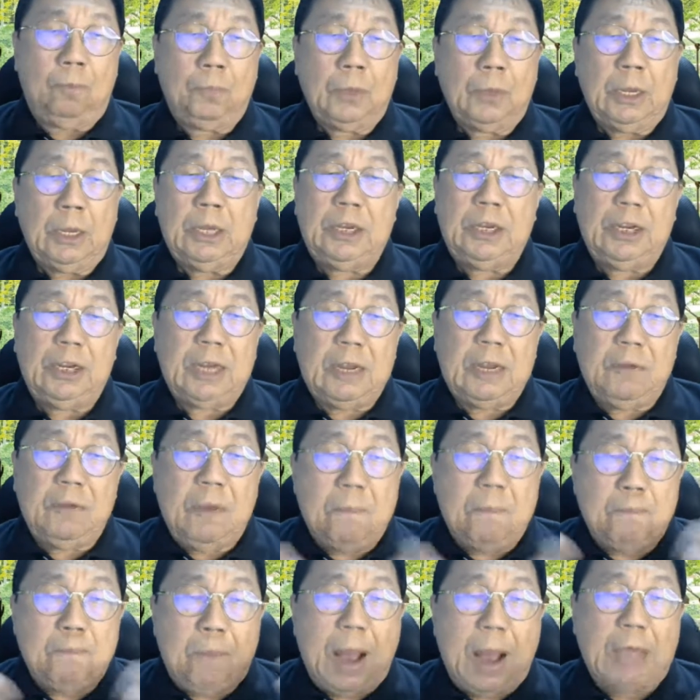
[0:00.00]
He didn't
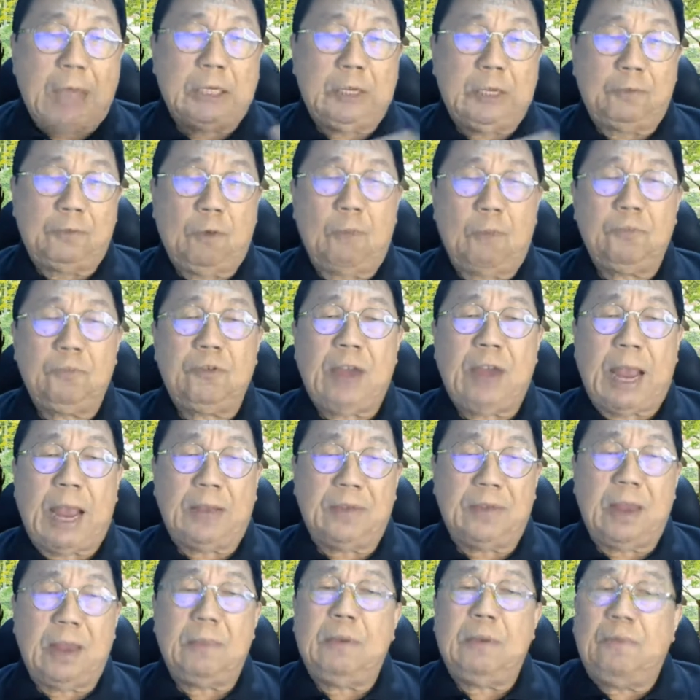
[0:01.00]
even pass his Form 3
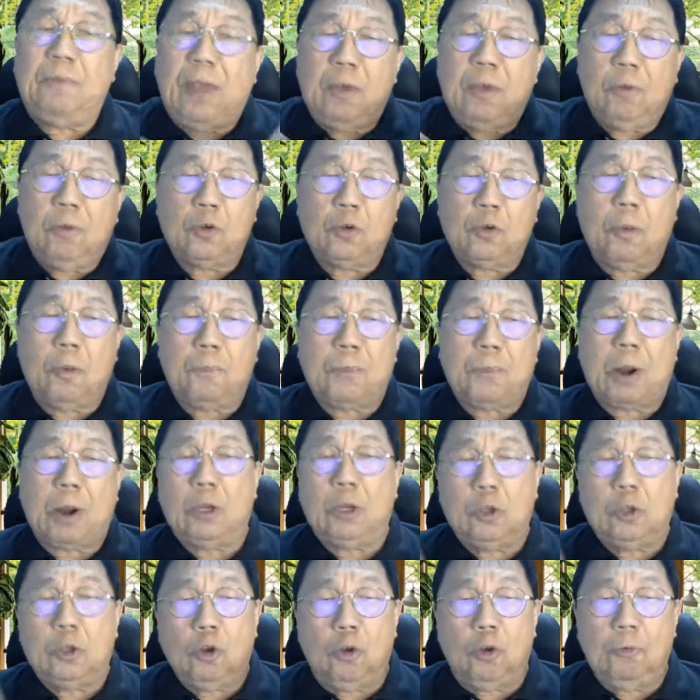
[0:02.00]
exam. In fact, he was so proud. He
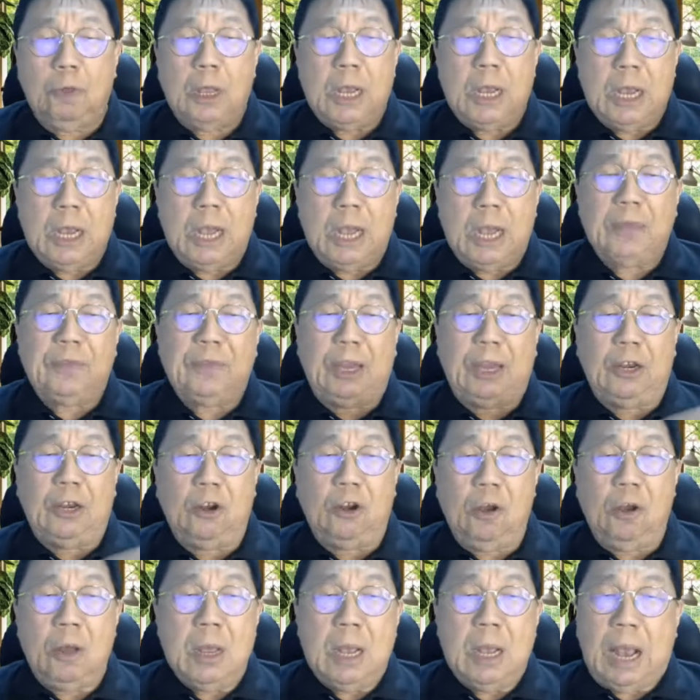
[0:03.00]
told us
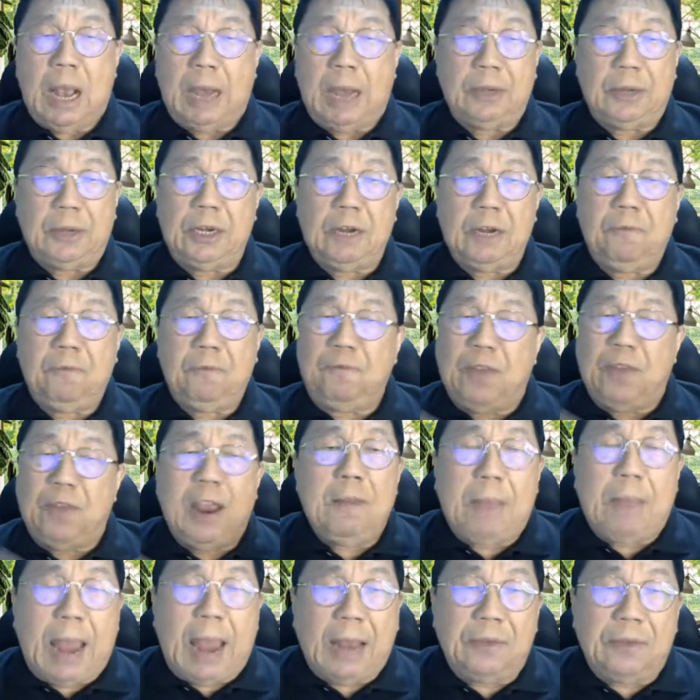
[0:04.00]
that, I didn't fail
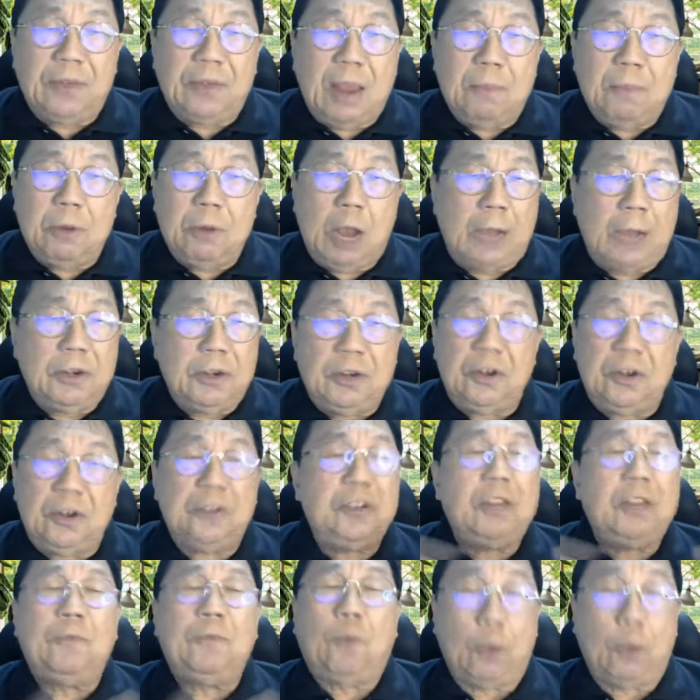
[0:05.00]
my exam because I didn't
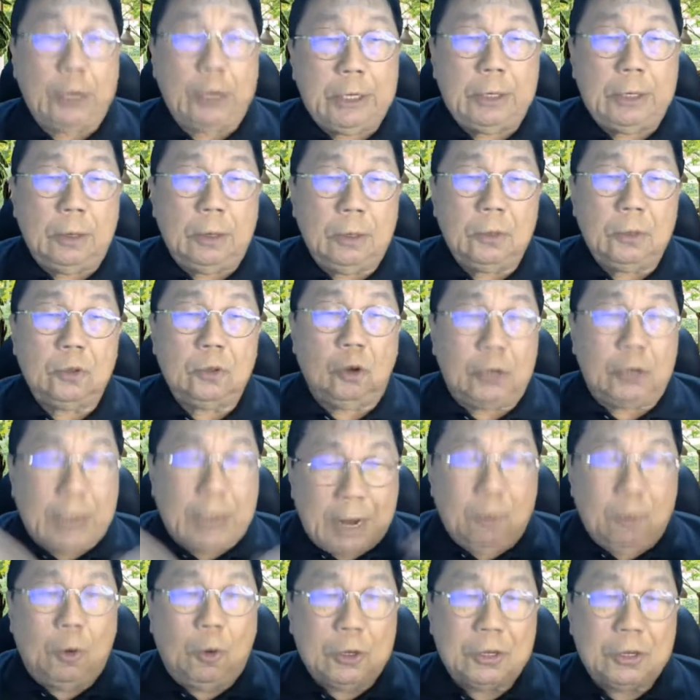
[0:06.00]
sit for it. So
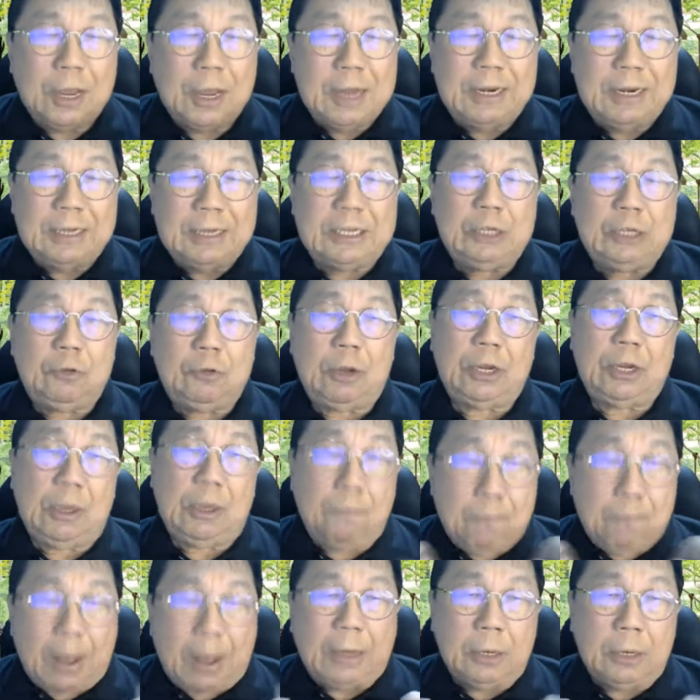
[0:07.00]
that was the situation.
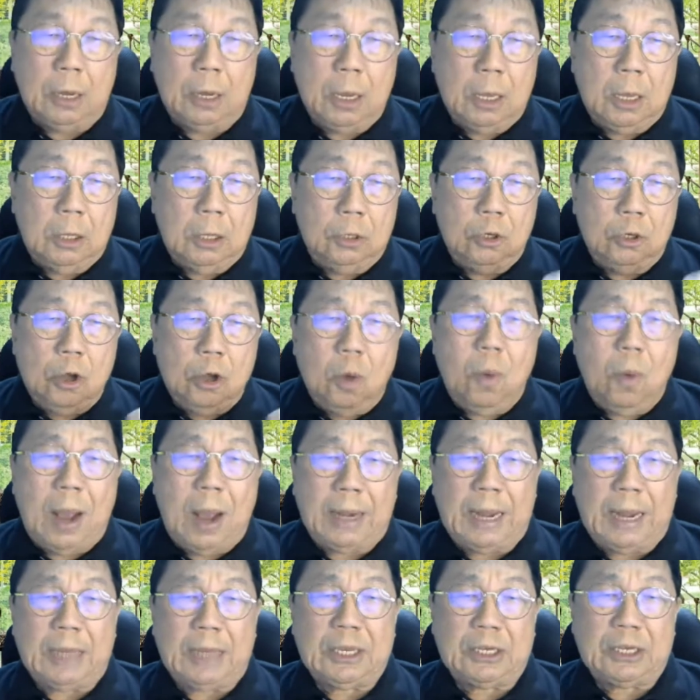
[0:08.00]
But you know what?
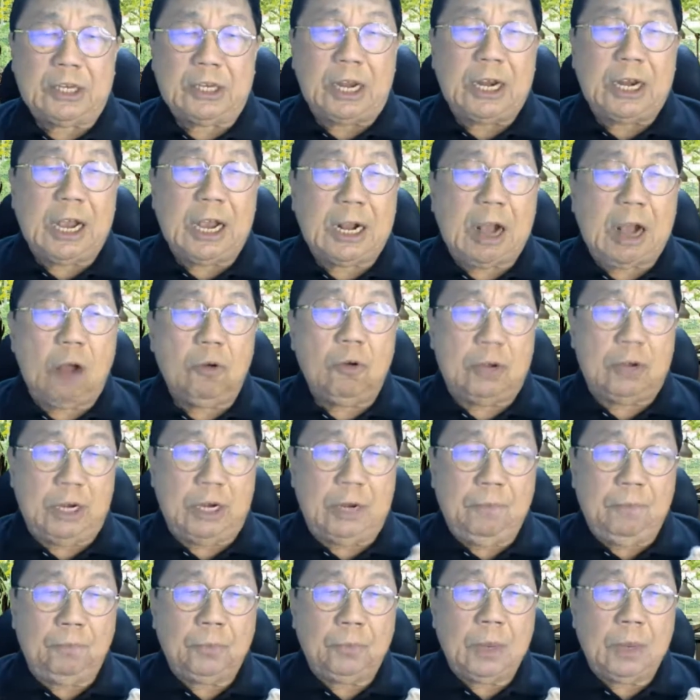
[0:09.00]
As a chartered
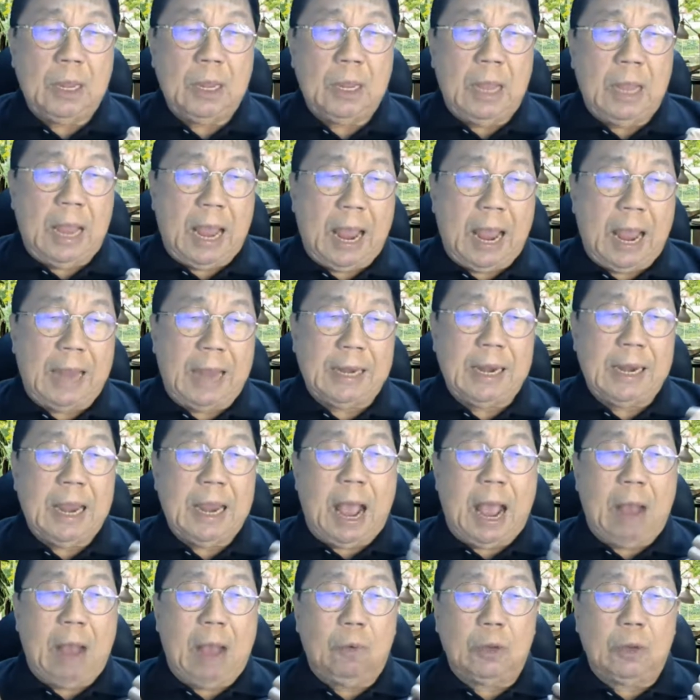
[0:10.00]
accountant, and
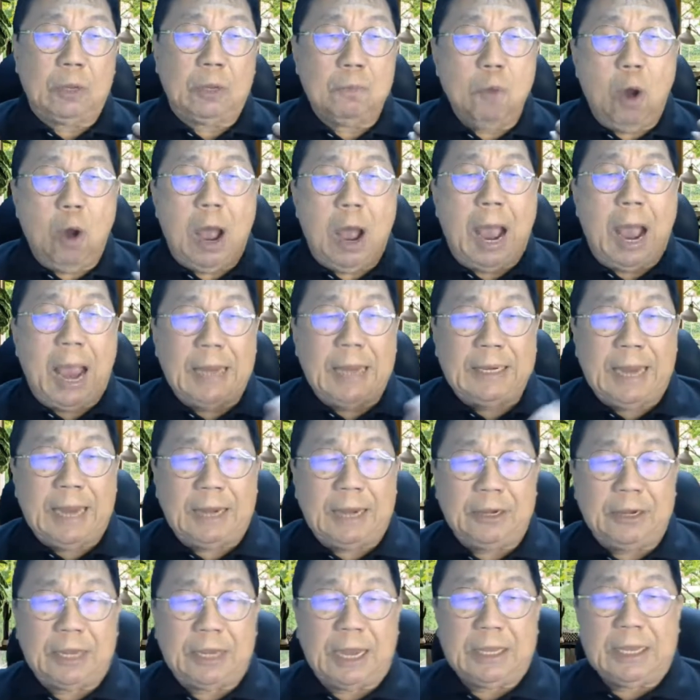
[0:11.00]
I was more highly
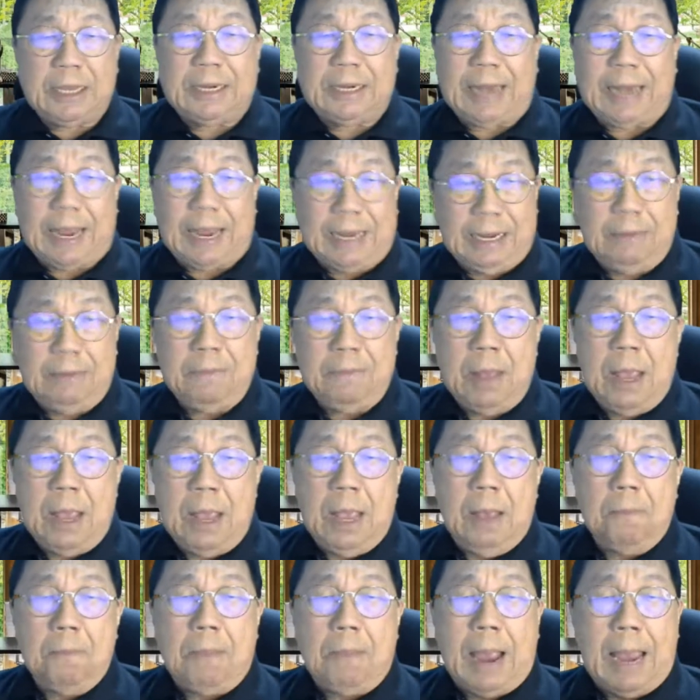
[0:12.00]
educated than him,
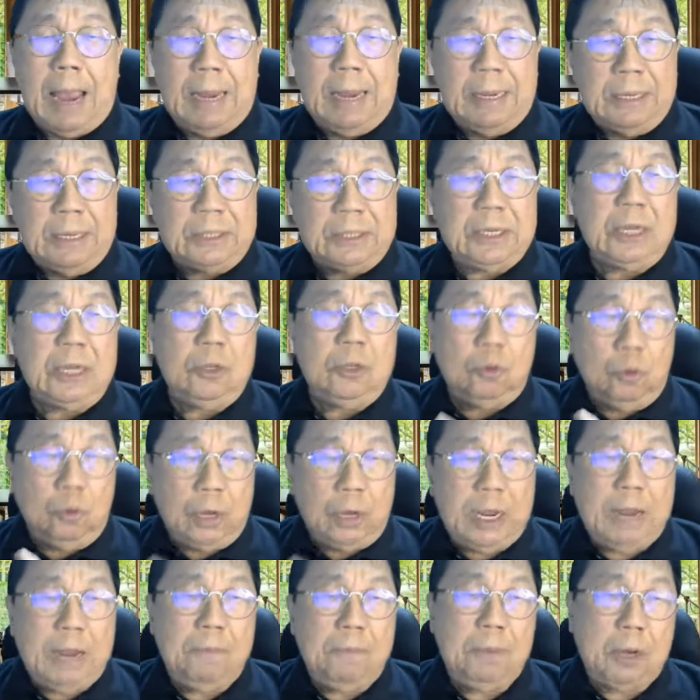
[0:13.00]
but I listened to
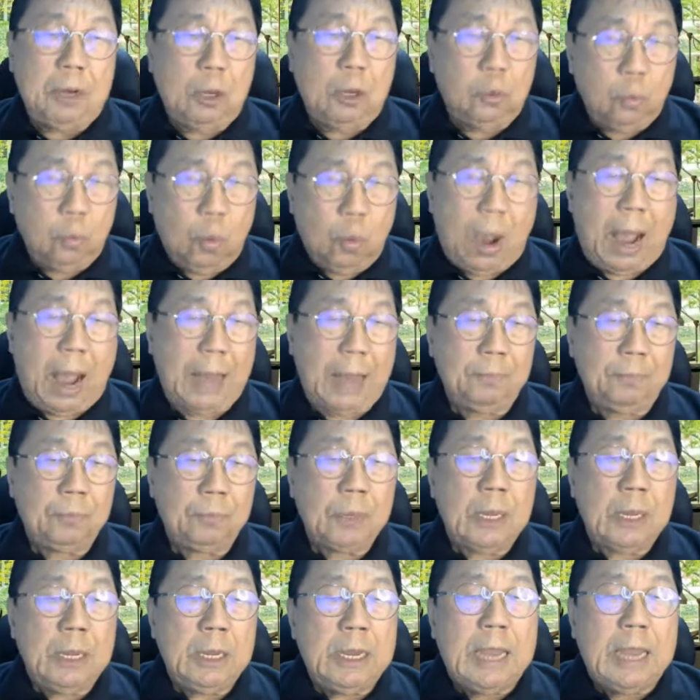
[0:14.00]
him because why?
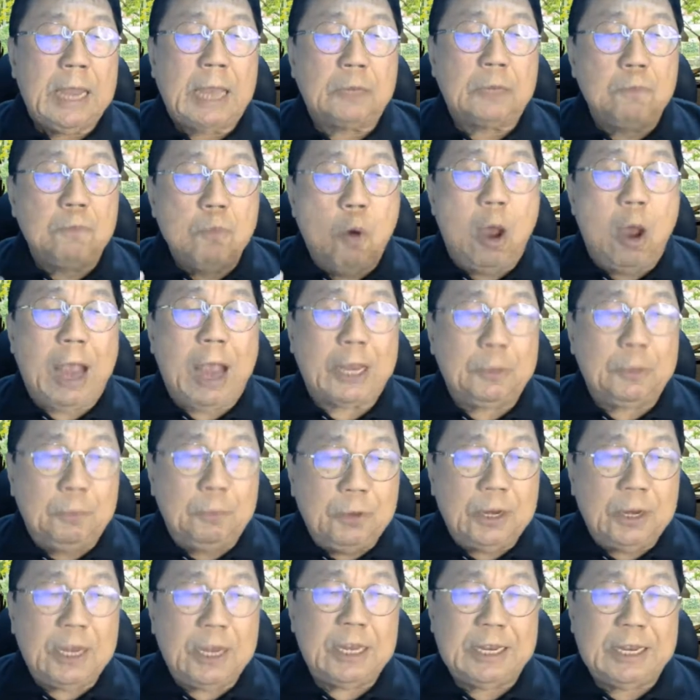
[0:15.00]
He has more
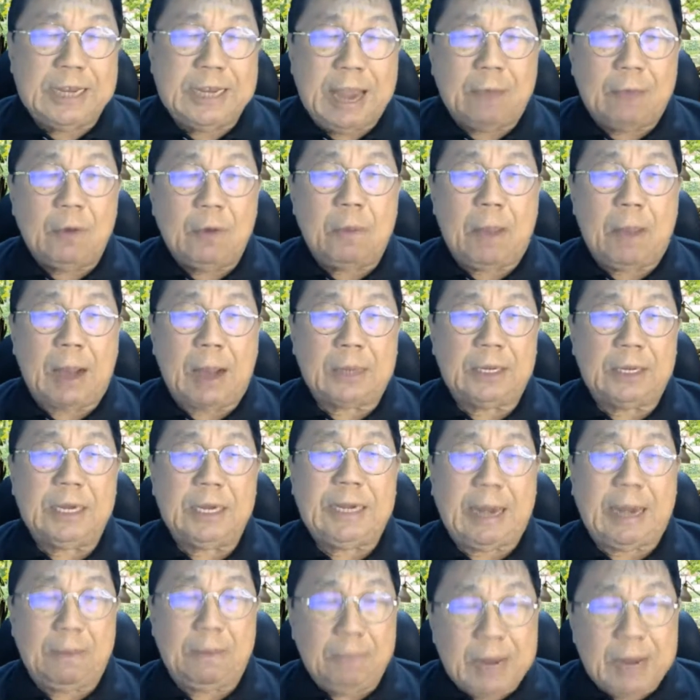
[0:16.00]
experience in network marketing
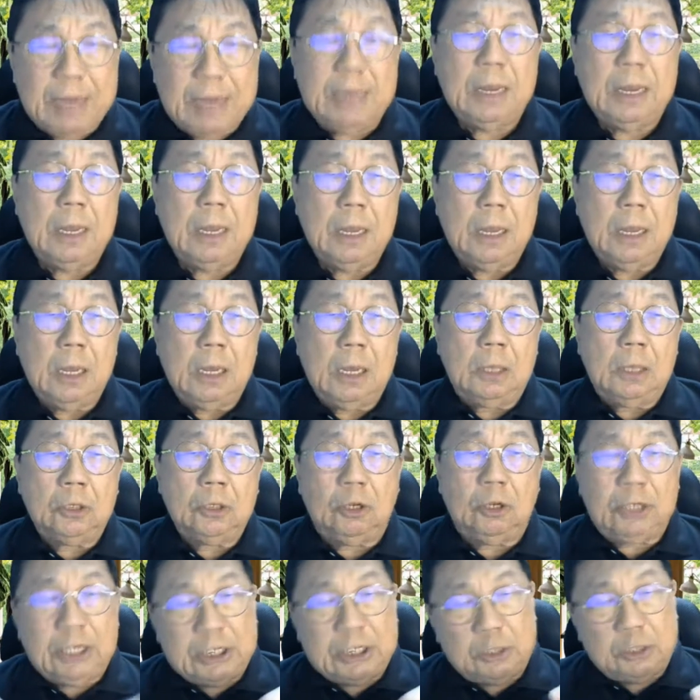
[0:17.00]
than me. So
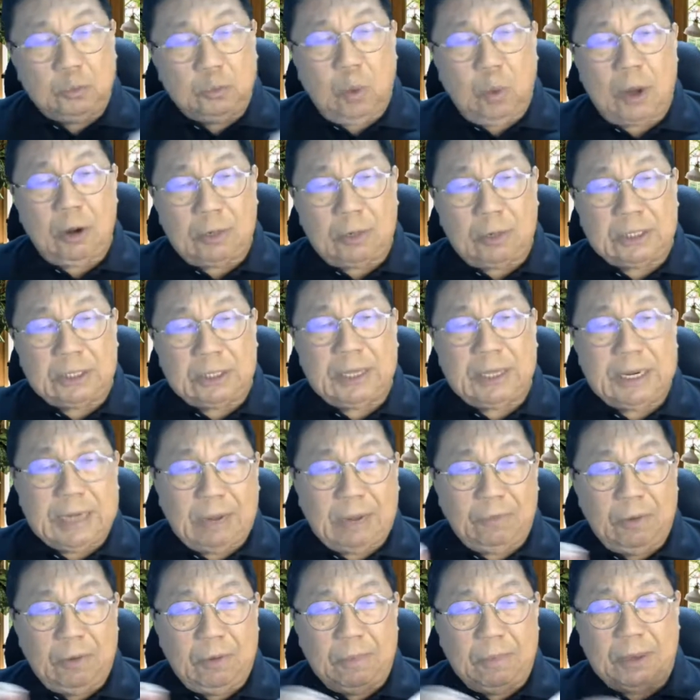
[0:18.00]
this is one of the things
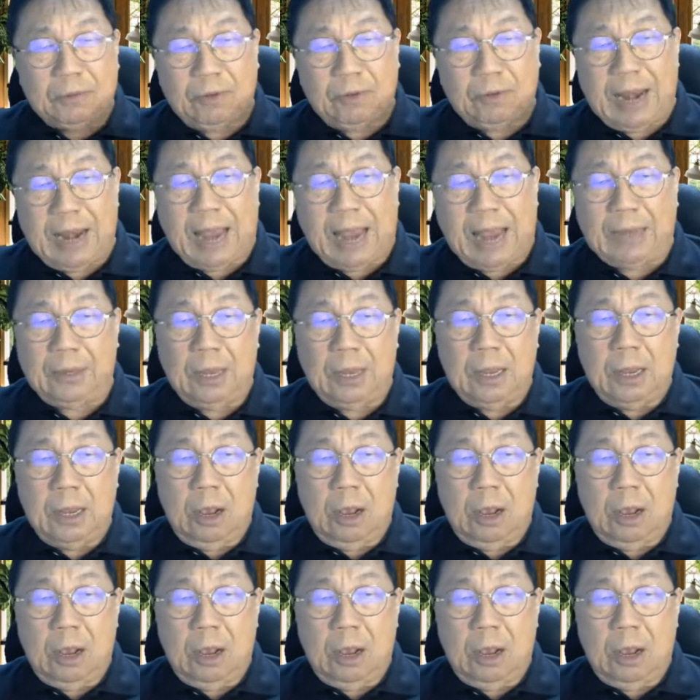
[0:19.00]
that we must realize.